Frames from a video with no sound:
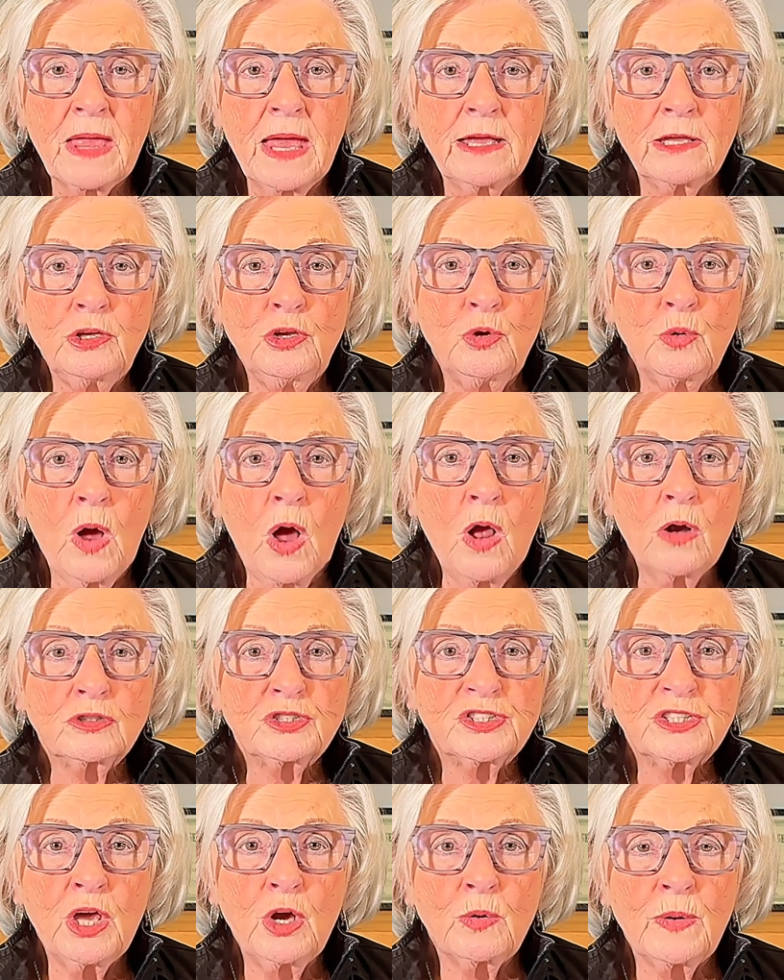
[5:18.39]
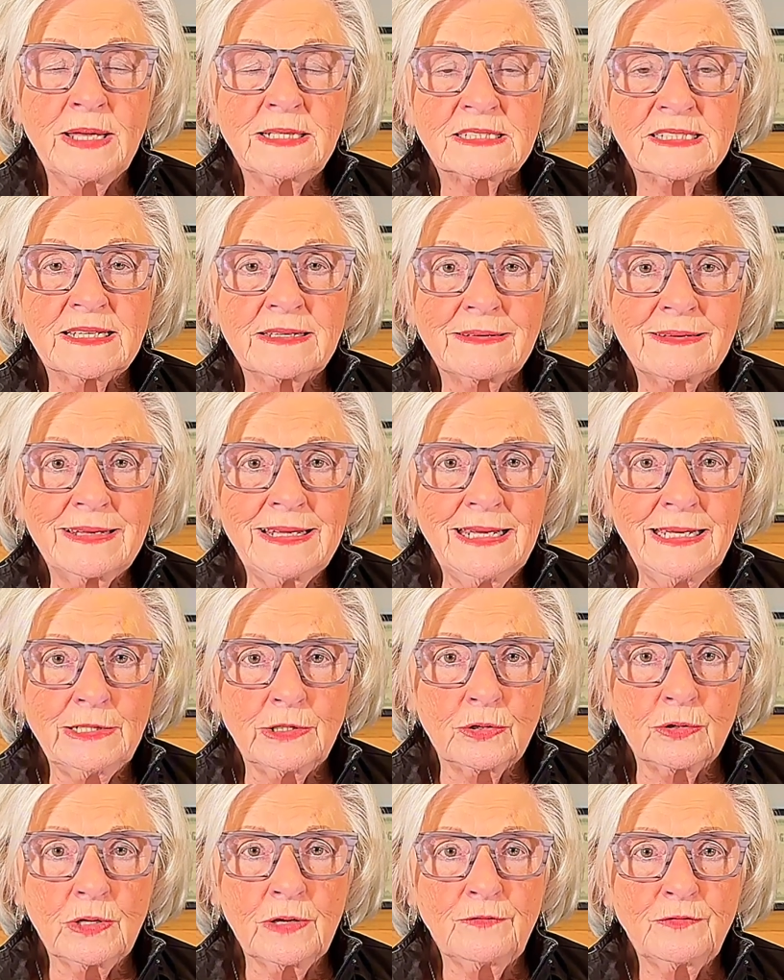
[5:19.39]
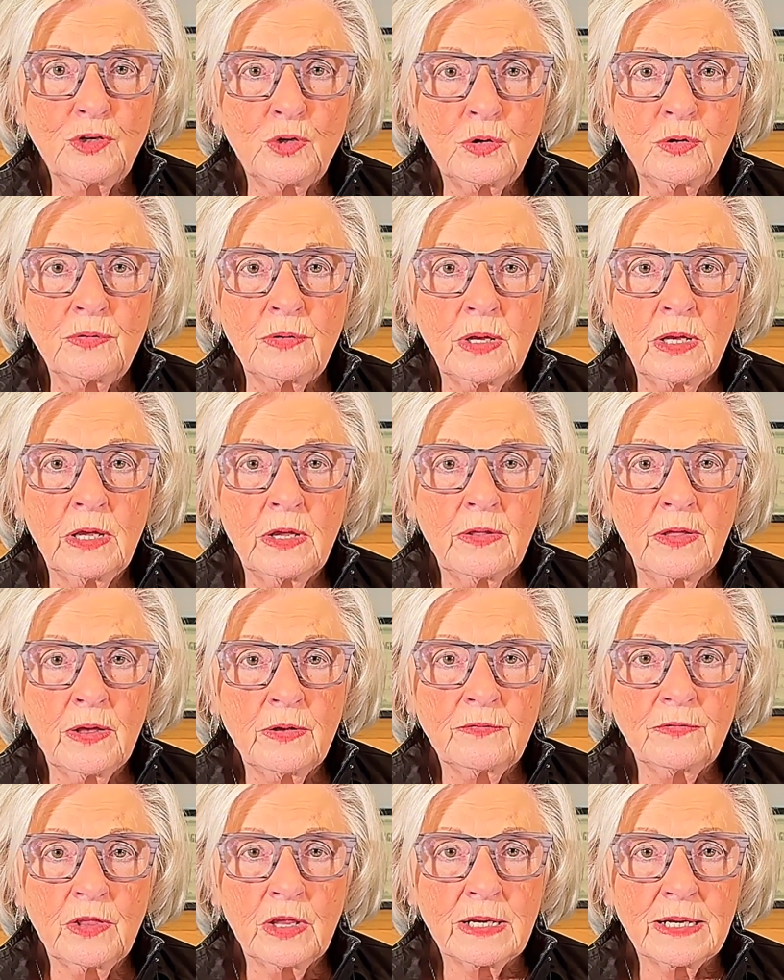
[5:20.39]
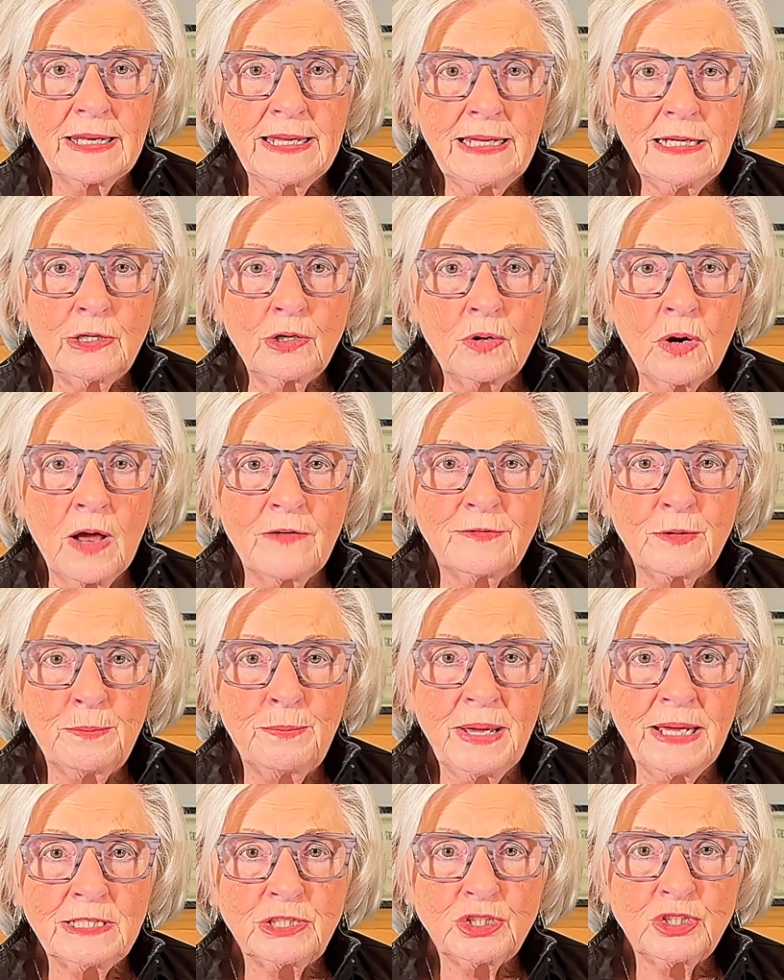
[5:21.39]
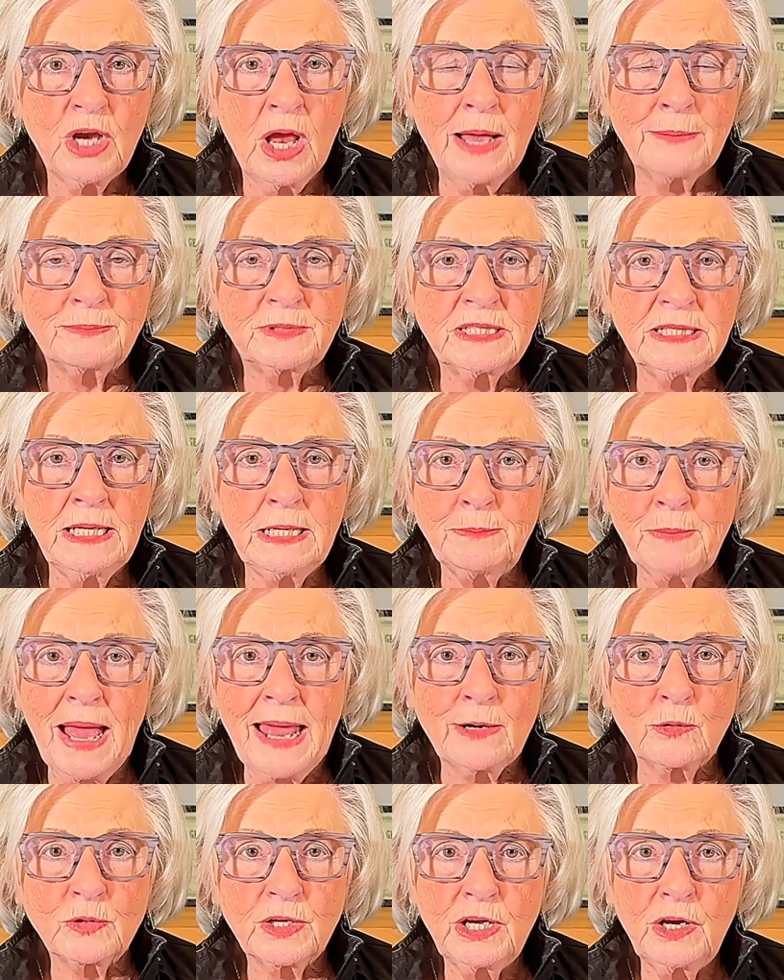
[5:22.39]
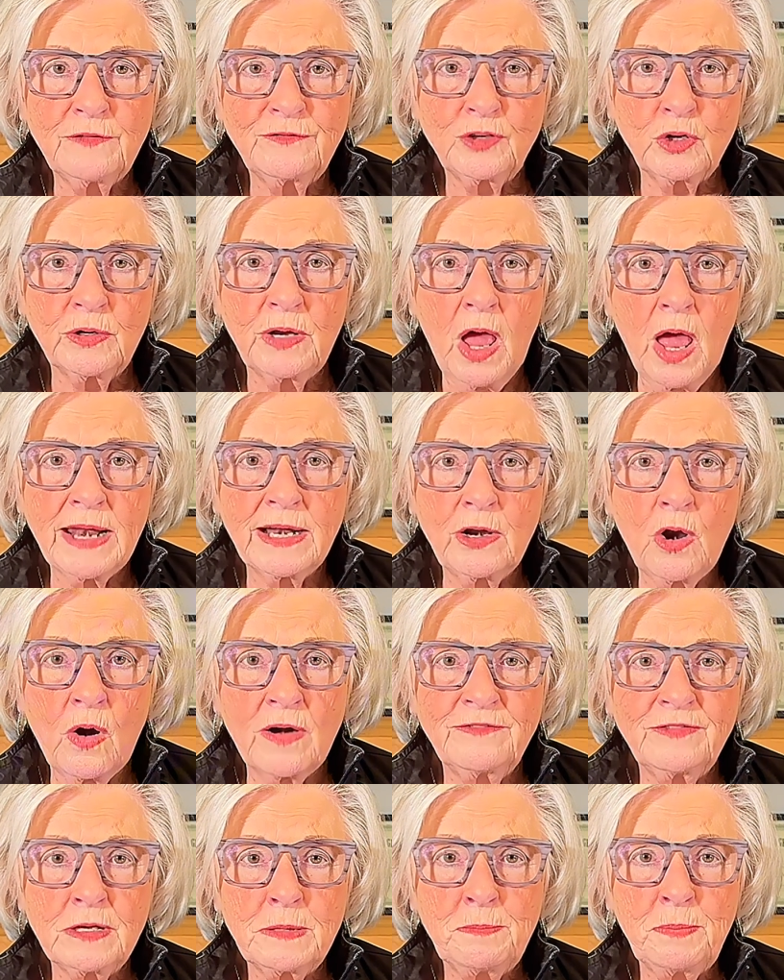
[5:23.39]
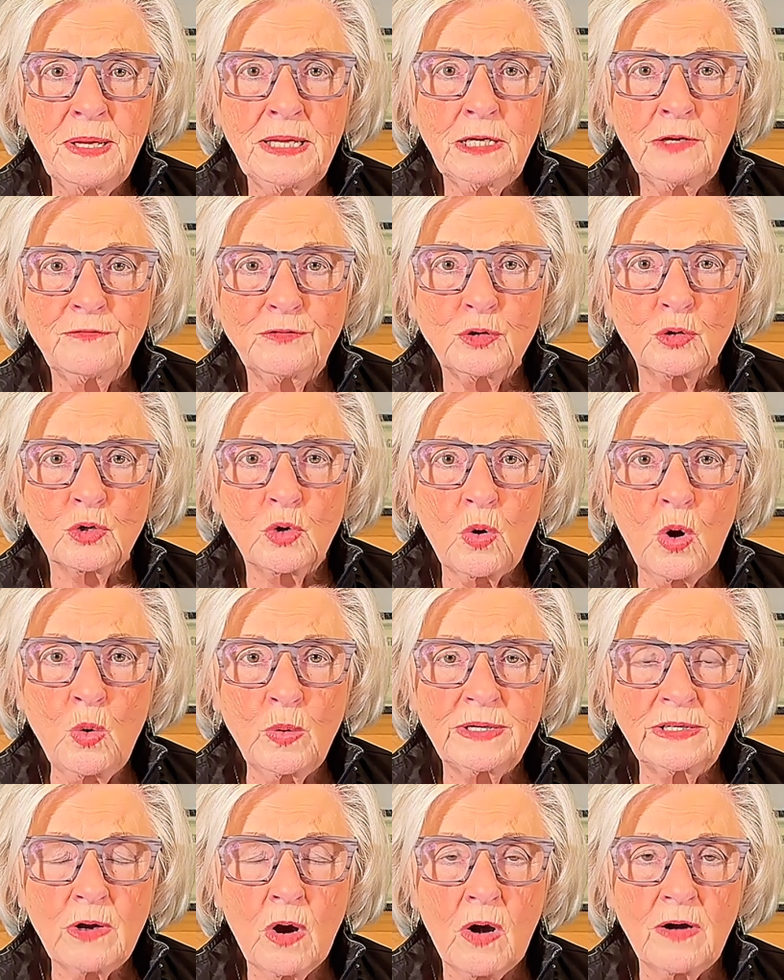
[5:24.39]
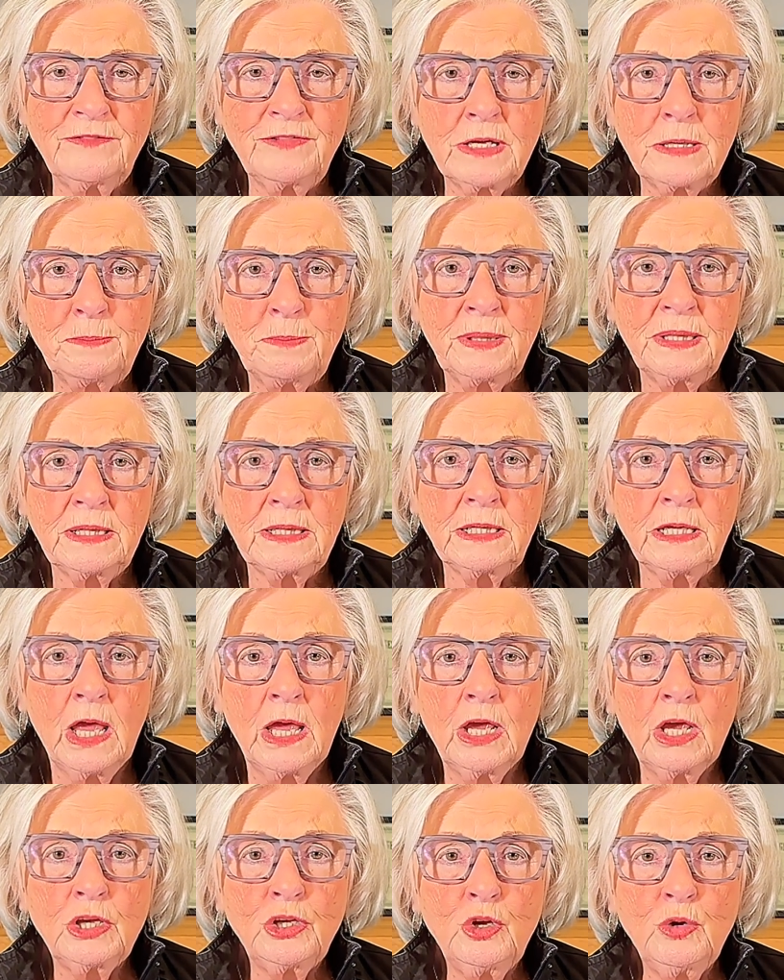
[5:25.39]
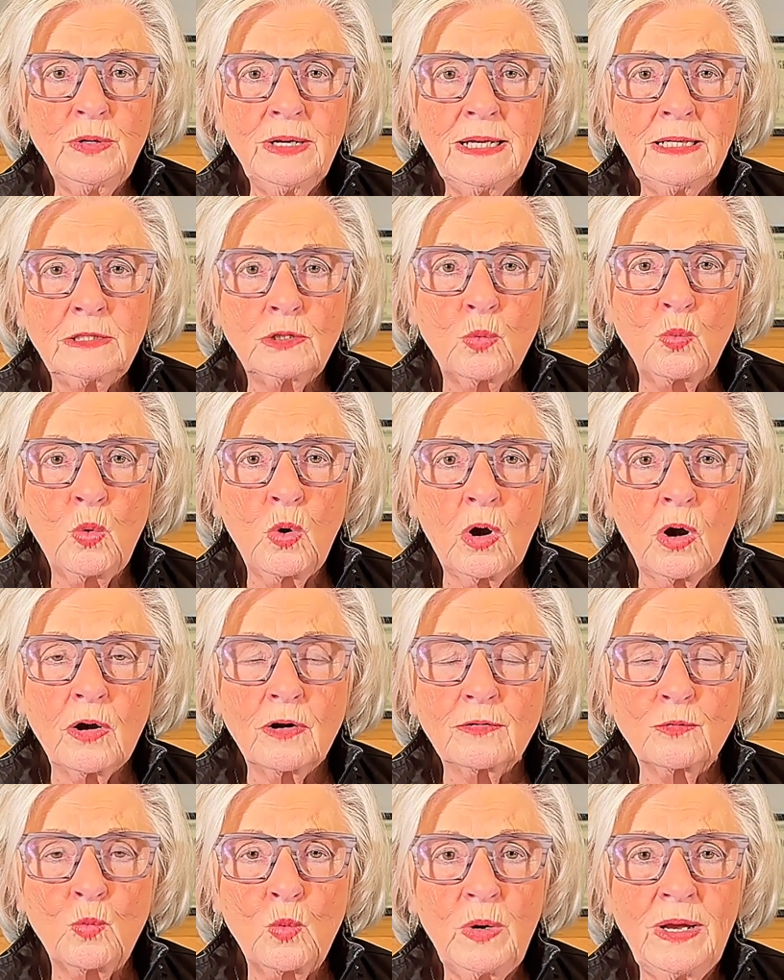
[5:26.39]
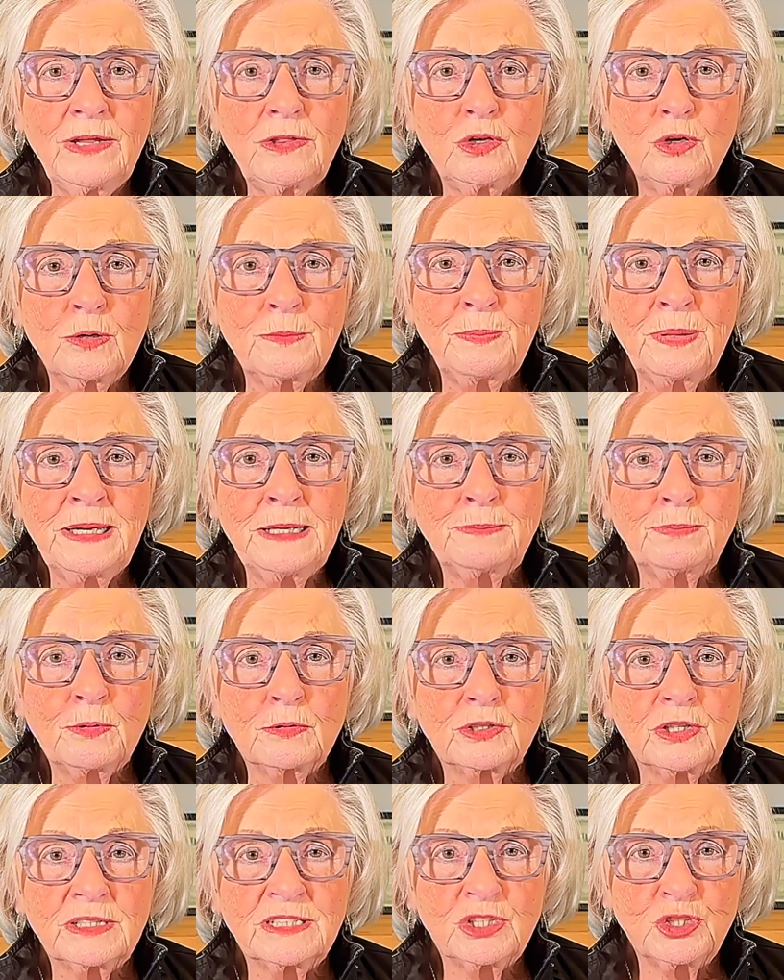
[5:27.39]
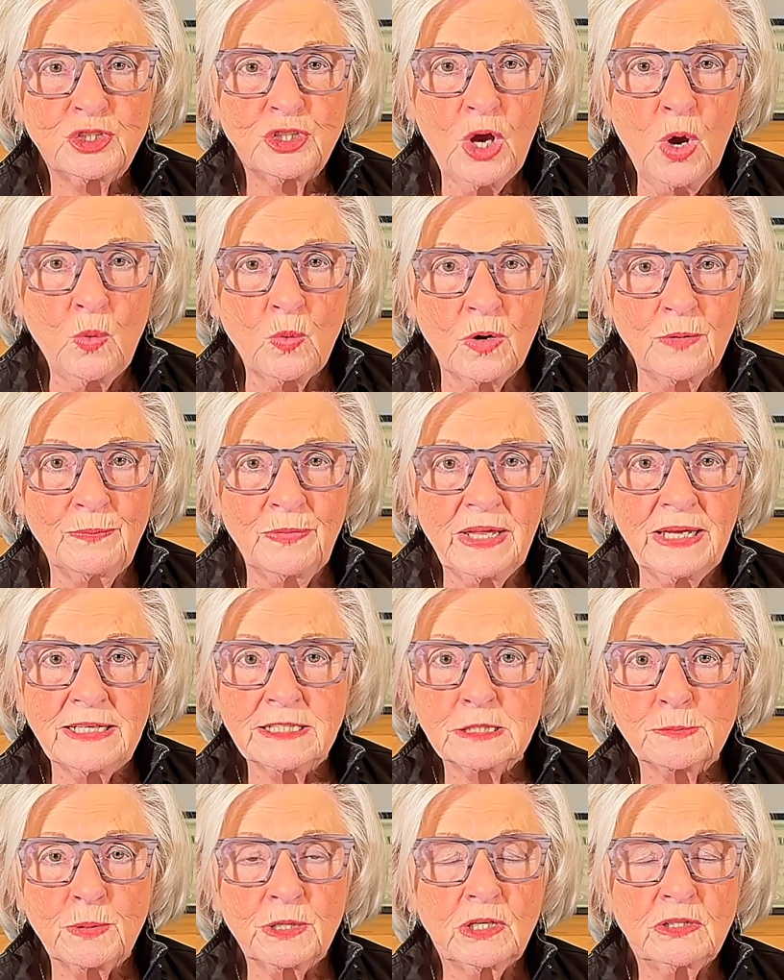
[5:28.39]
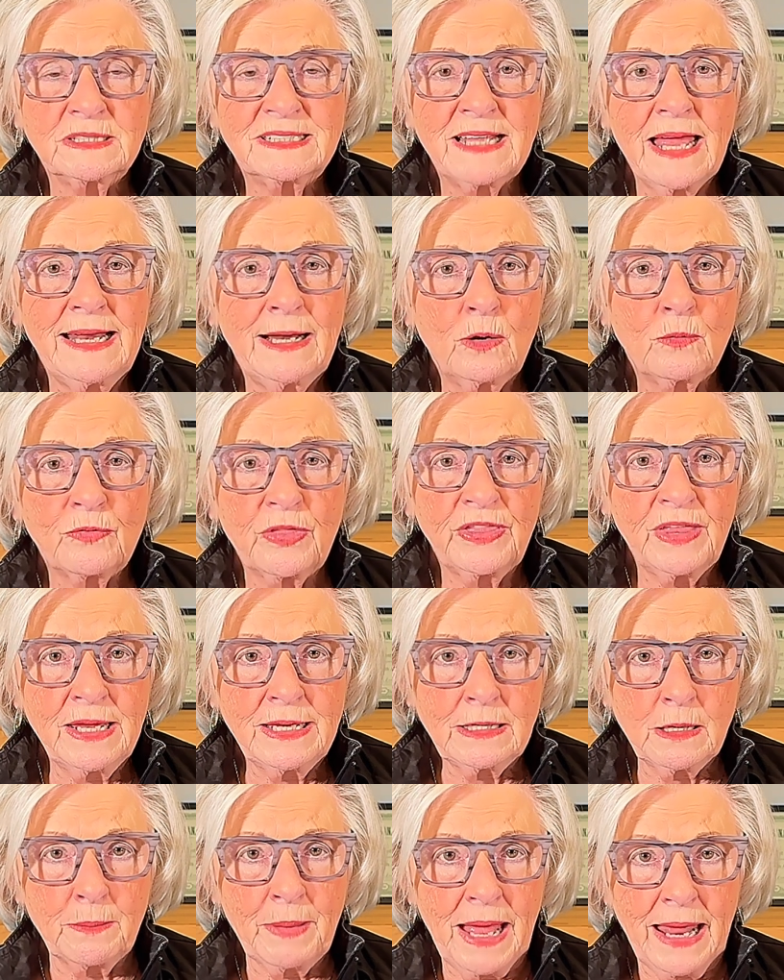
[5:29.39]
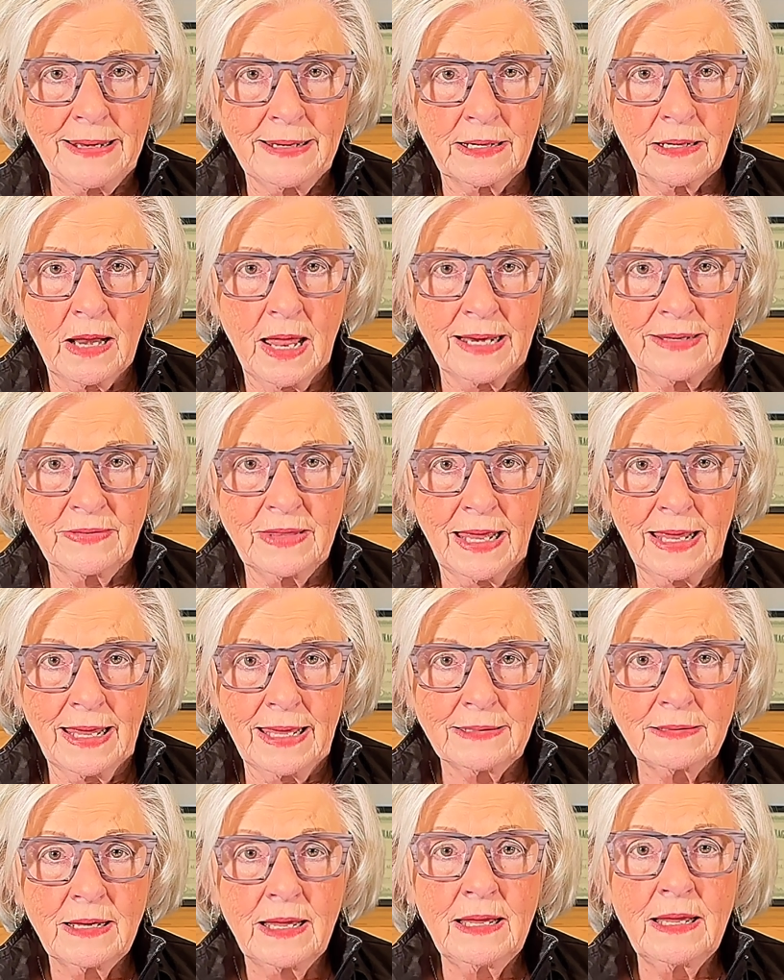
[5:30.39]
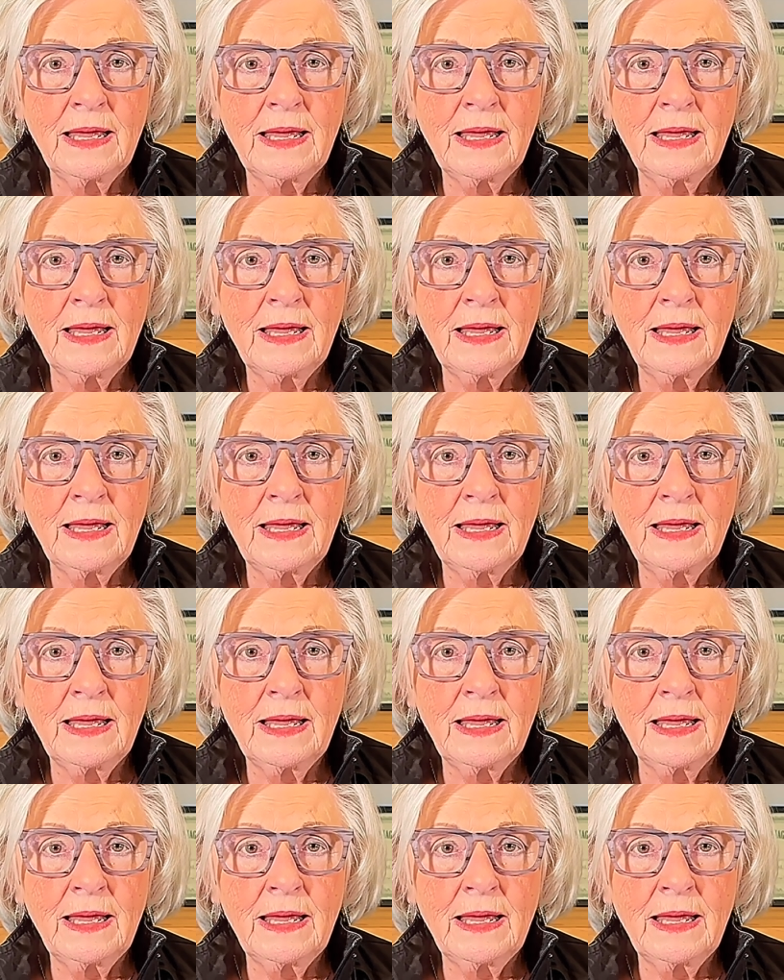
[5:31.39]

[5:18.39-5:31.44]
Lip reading: You also, as the leader, if you're the leader of a base shop team, I don't care if you're not an RVP, if you're growing to RVP, you need to work with your people to show them this, because they don't think about it like that.